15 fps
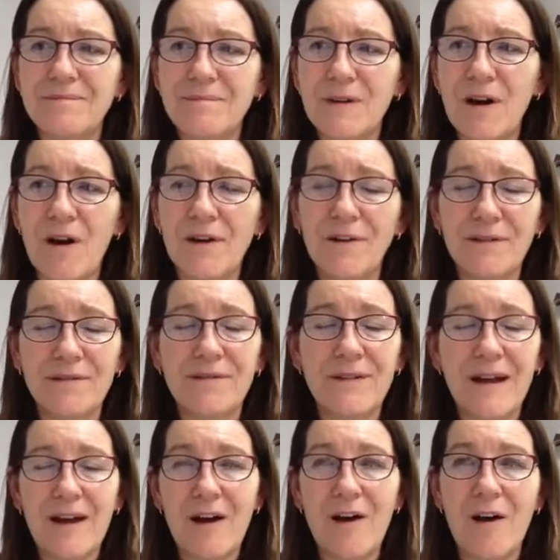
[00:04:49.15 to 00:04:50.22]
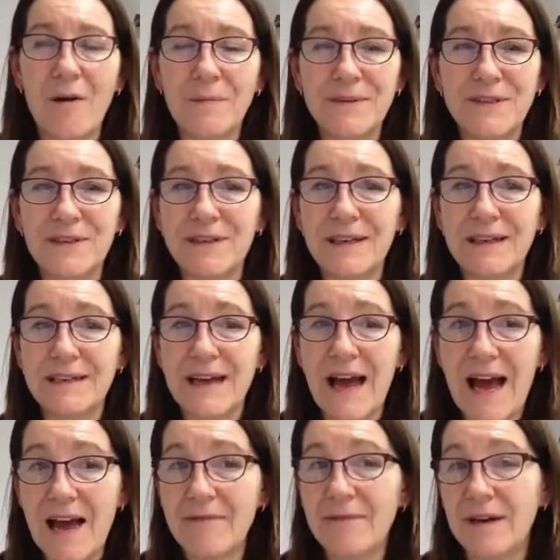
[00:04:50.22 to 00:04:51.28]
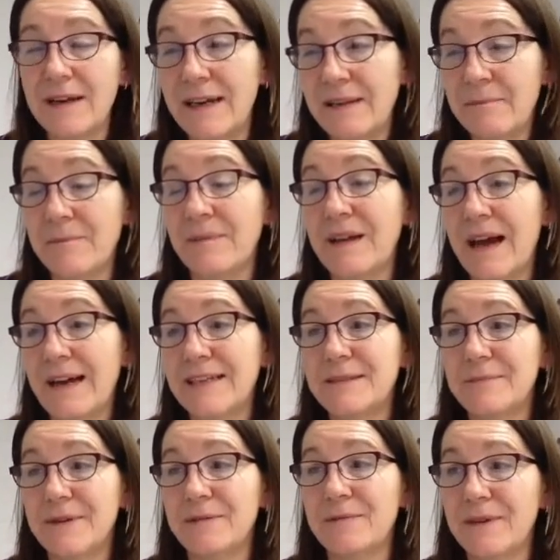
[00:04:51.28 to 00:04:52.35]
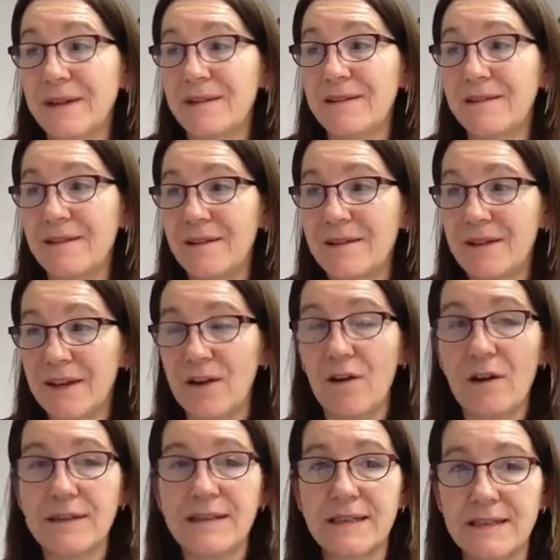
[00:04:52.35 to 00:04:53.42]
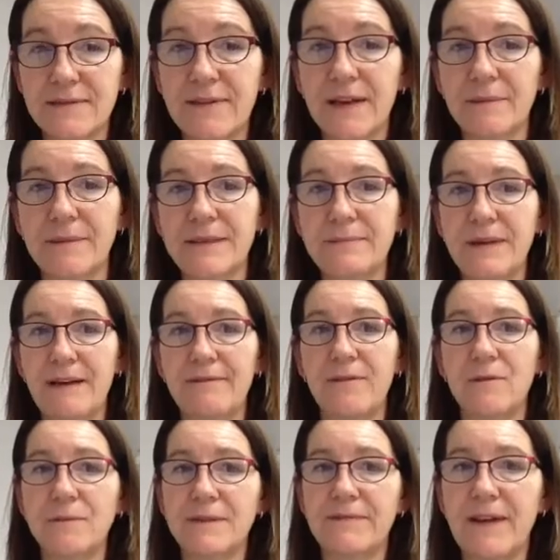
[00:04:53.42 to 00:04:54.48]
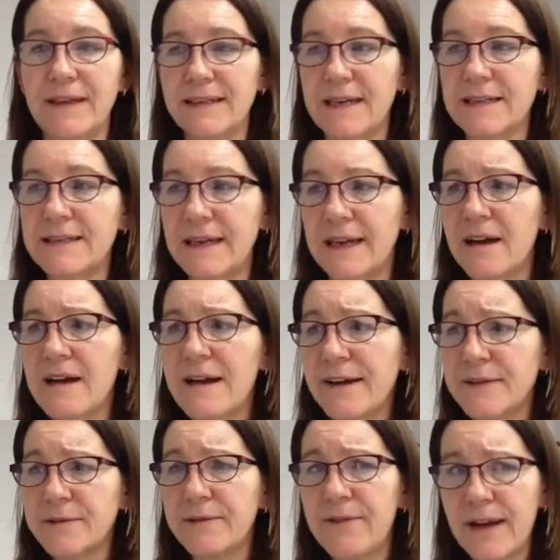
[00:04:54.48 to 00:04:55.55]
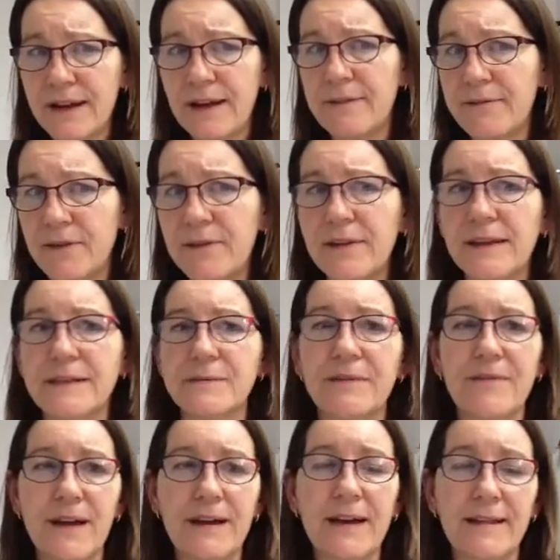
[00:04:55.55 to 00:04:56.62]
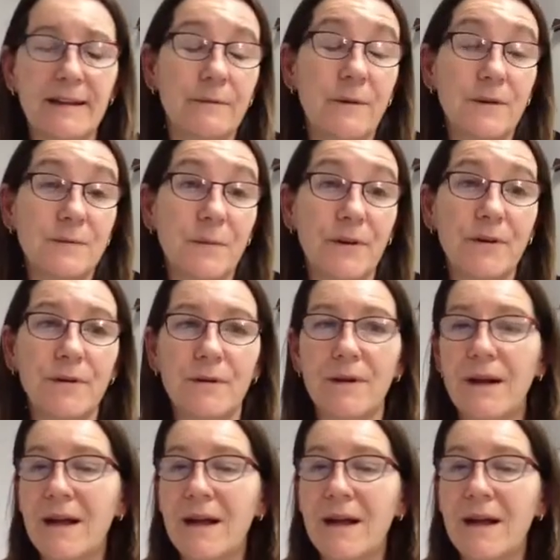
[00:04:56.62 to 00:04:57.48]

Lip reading: kind of opportunity to have an engagement with the guys that developed this platform was fantastic, because we found out a few things. We found out there was Moodle.